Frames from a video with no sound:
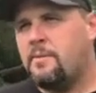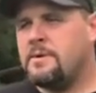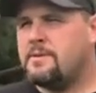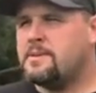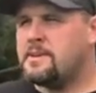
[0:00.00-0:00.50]

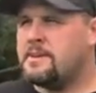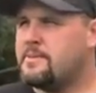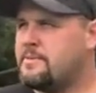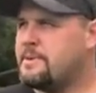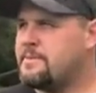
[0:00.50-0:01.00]
Well, the
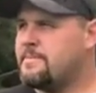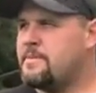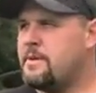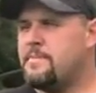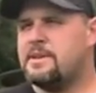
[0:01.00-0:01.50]

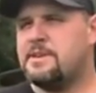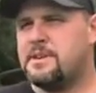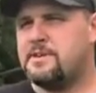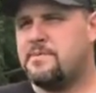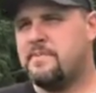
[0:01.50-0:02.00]
biggest
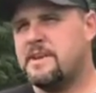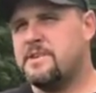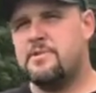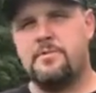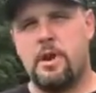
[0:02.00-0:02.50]
change we've
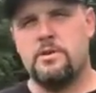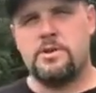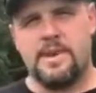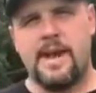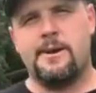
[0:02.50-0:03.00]
made so far
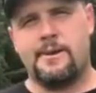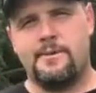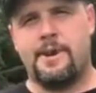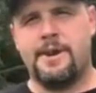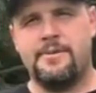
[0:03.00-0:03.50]
was we added a
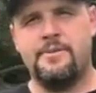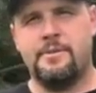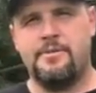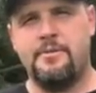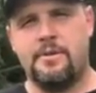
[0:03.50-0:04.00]
crane
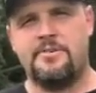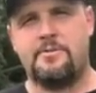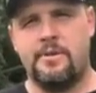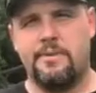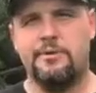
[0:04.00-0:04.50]
to our truck,
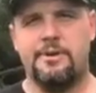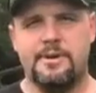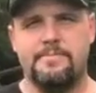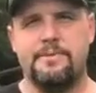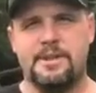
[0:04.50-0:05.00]
so we're able
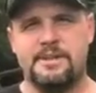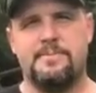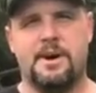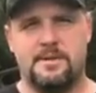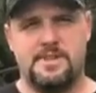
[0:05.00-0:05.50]
to place
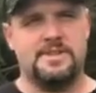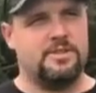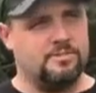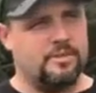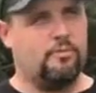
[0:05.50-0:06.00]
monuments
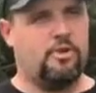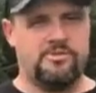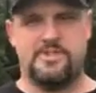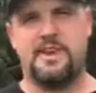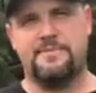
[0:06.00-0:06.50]
a little bit more
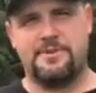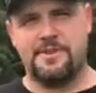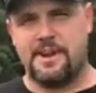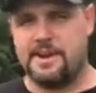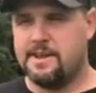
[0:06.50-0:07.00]
on the safer
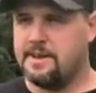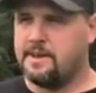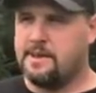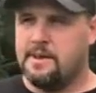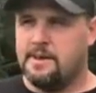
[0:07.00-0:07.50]
side.
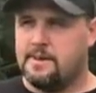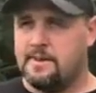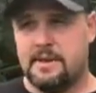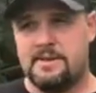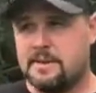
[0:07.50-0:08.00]

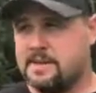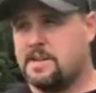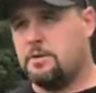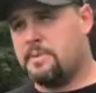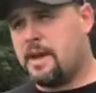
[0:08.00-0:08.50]

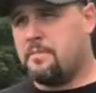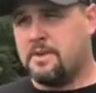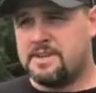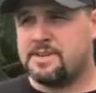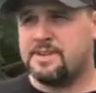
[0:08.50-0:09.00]
It's helped out
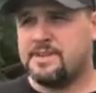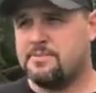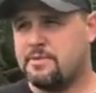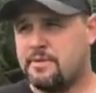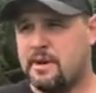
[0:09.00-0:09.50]
immensely.
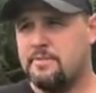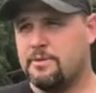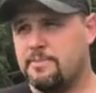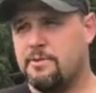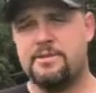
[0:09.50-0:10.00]
We're
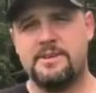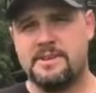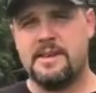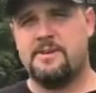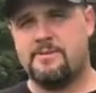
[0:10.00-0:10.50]
able to put
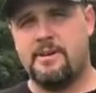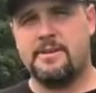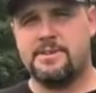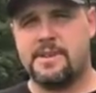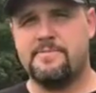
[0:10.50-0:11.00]
things down on the
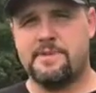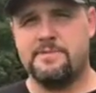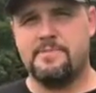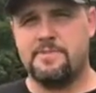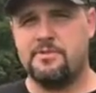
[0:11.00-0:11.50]
ground safely
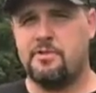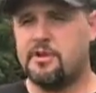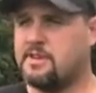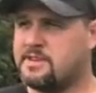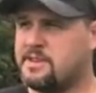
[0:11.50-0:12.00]
from the
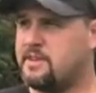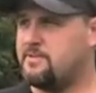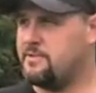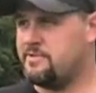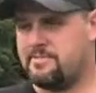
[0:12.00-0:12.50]
truck instead
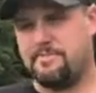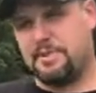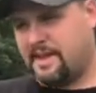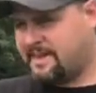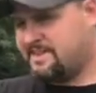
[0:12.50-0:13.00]
of using
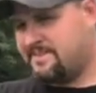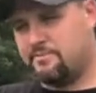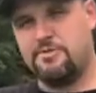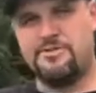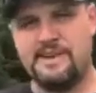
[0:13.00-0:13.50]
planks and
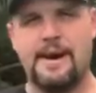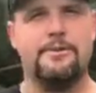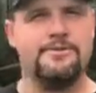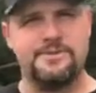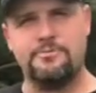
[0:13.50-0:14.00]
wooden
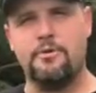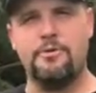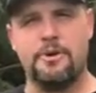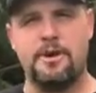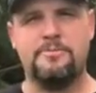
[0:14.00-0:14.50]
dowels and
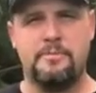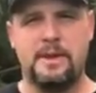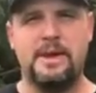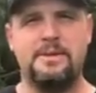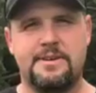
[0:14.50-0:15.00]
roll it off the
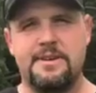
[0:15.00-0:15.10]
bed.